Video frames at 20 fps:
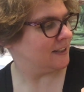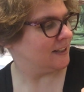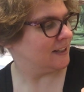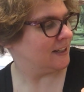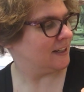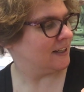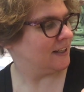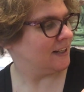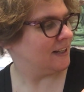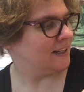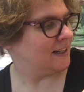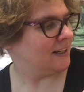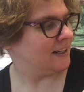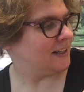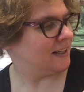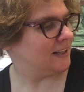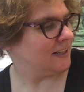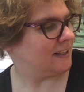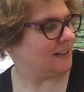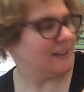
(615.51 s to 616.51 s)

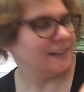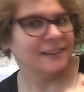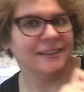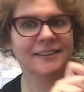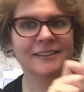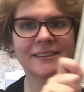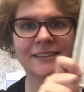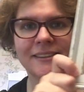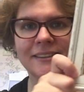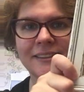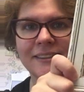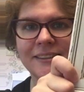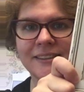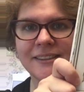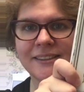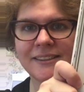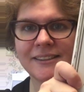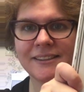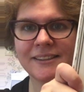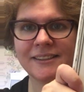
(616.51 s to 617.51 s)

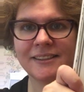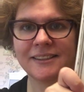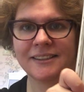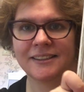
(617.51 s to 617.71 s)
No one is speaking in this clip.